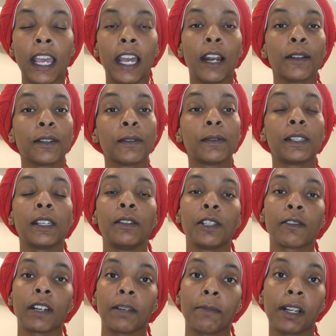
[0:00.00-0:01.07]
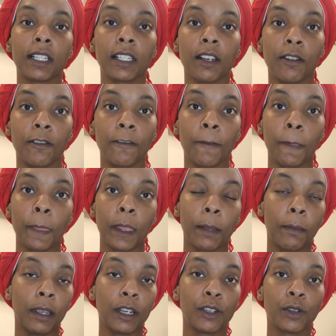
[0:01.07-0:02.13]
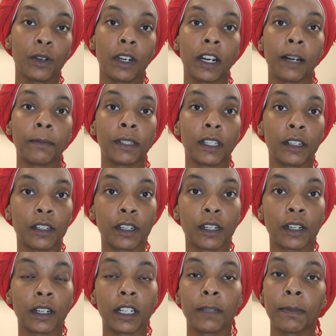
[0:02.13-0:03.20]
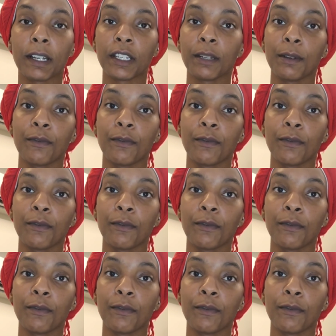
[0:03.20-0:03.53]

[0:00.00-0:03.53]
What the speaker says: And also centering myself, making sure that I'm centered, especially